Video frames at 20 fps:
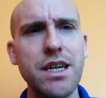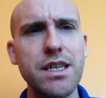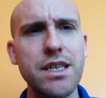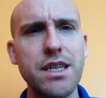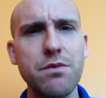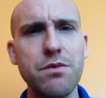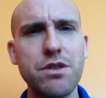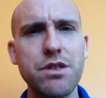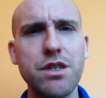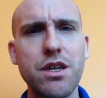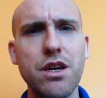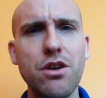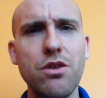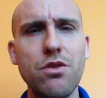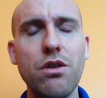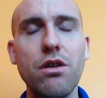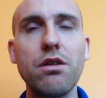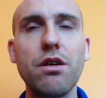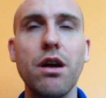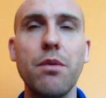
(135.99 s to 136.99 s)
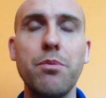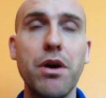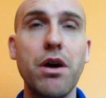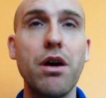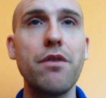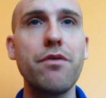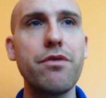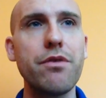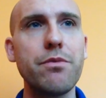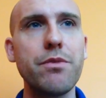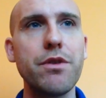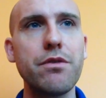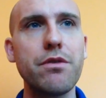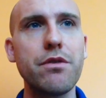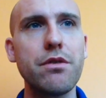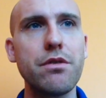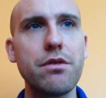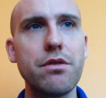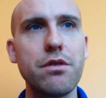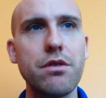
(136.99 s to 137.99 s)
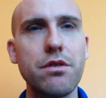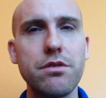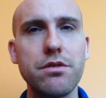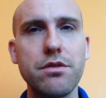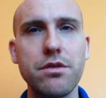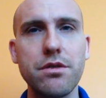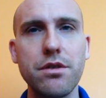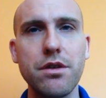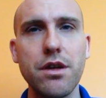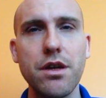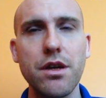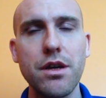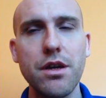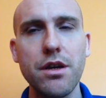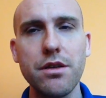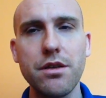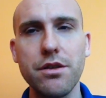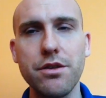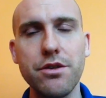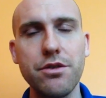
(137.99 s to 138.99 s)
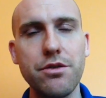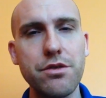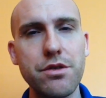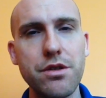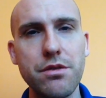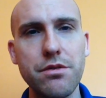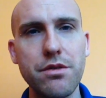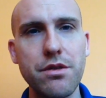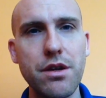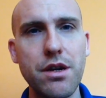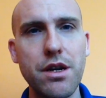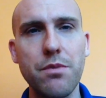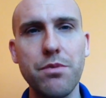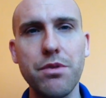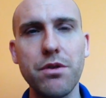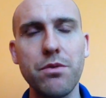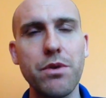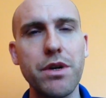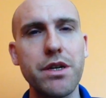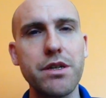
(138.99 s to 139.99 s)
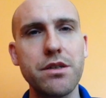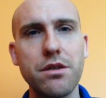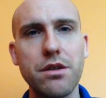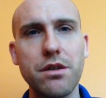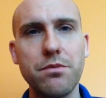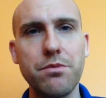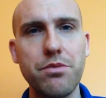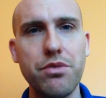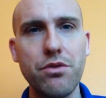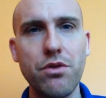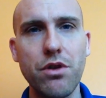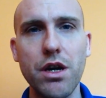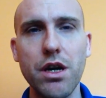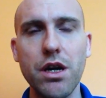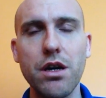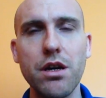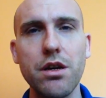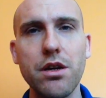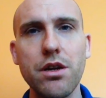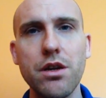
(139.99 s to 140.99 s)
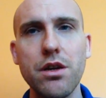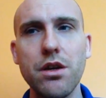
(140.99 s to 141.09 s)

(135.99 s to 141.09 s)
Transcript: There was no, apart from the news a couple of weeks prior,